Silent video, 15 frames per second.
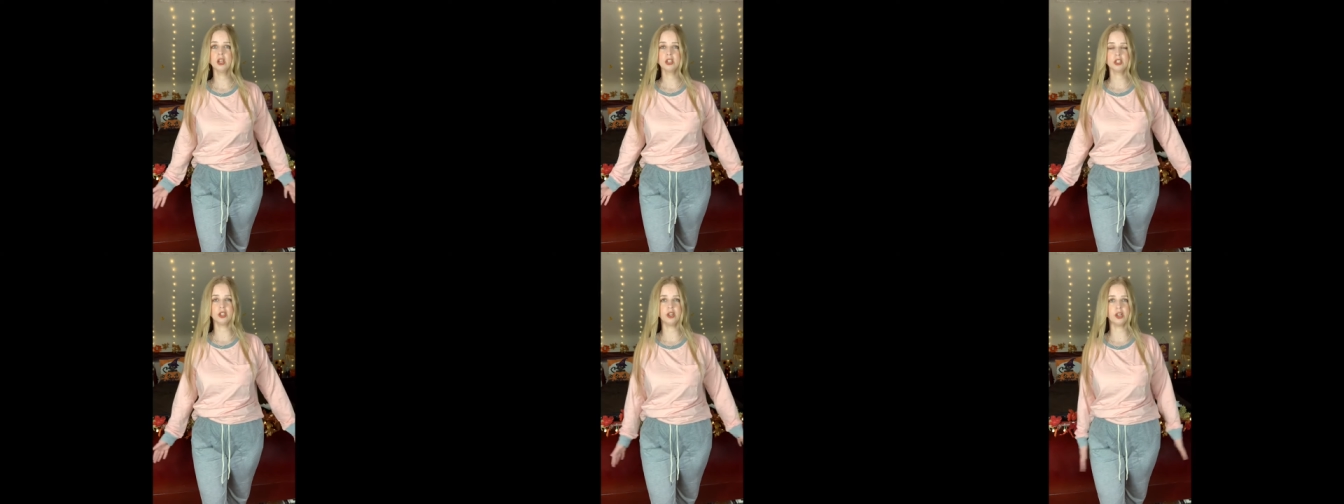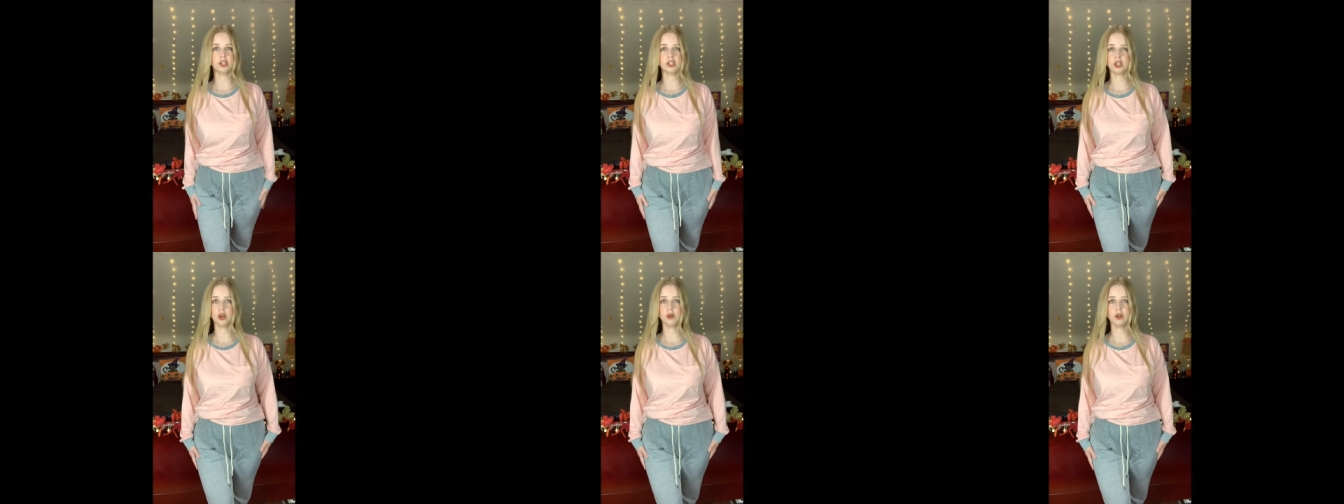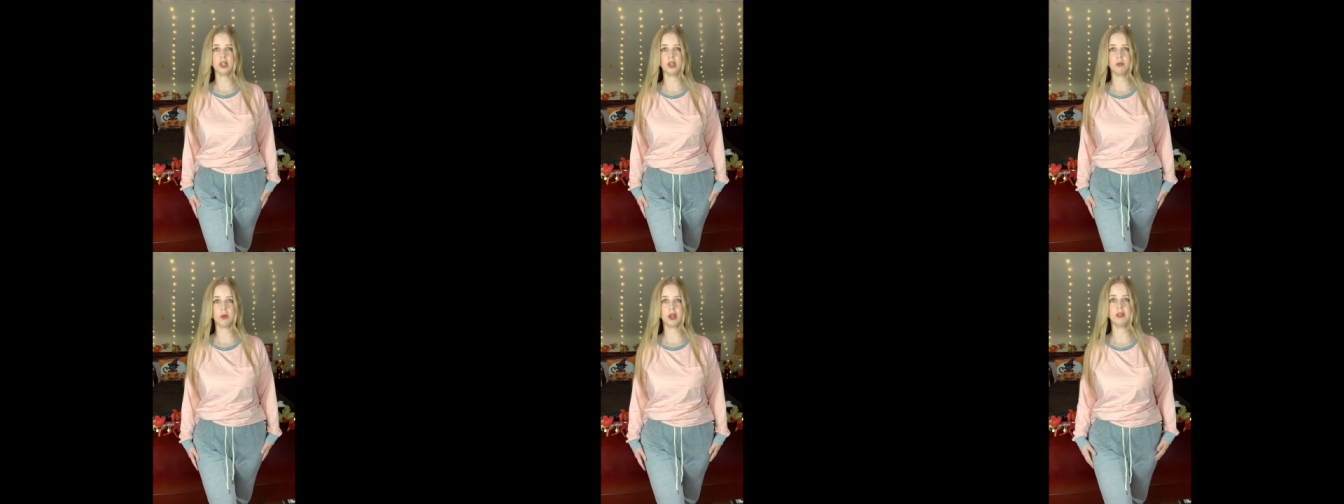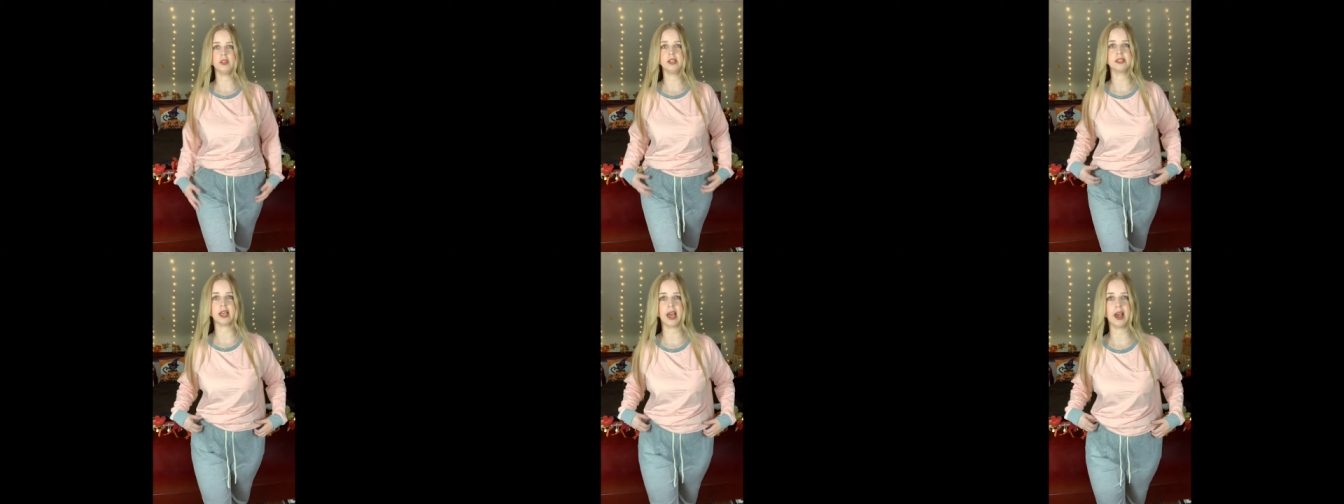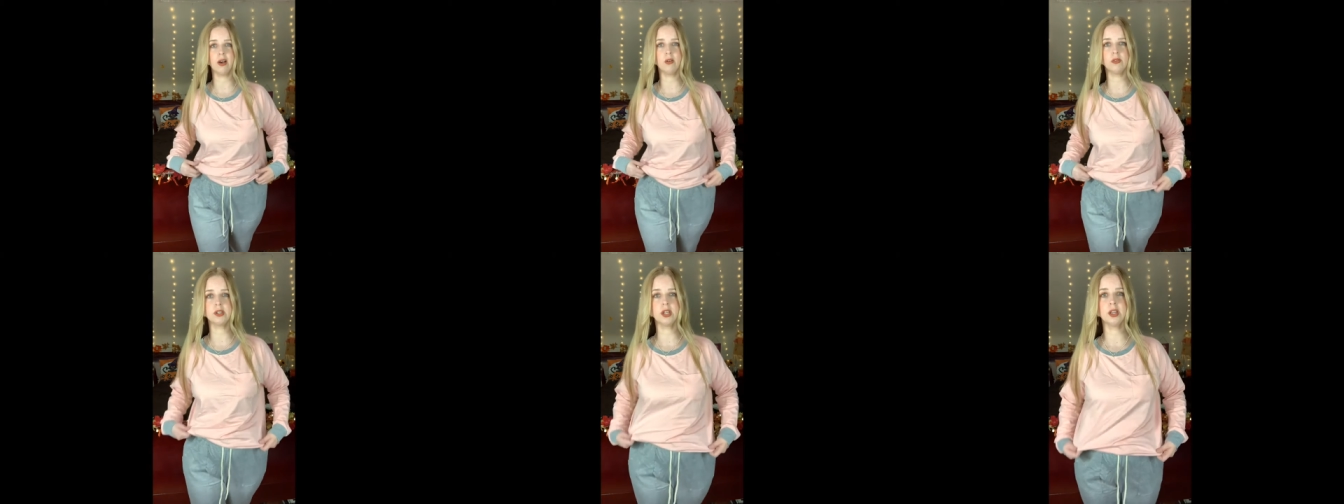so you could totally wear these
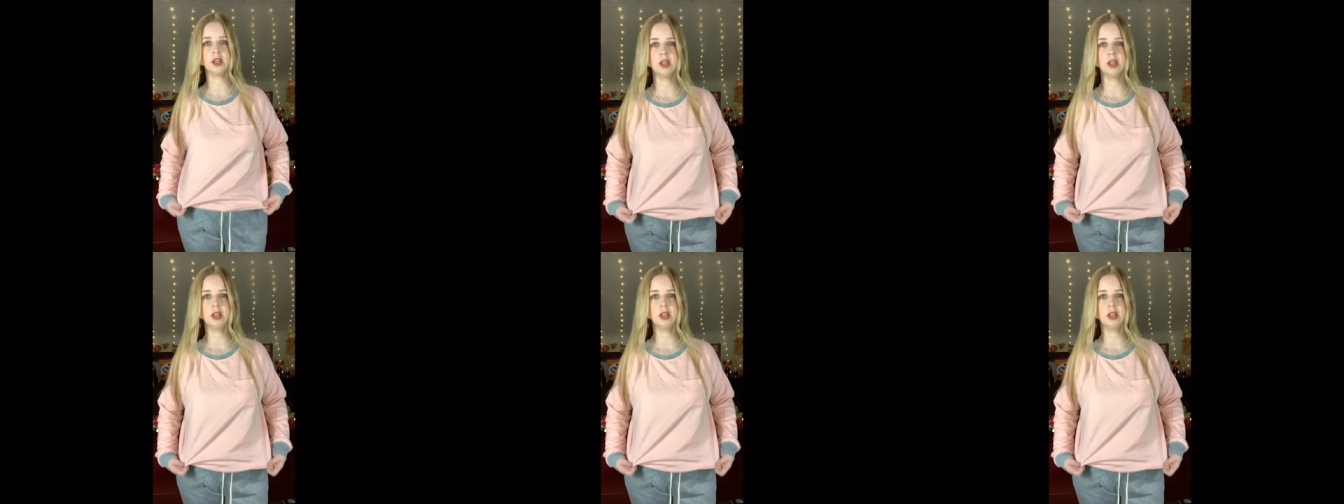out.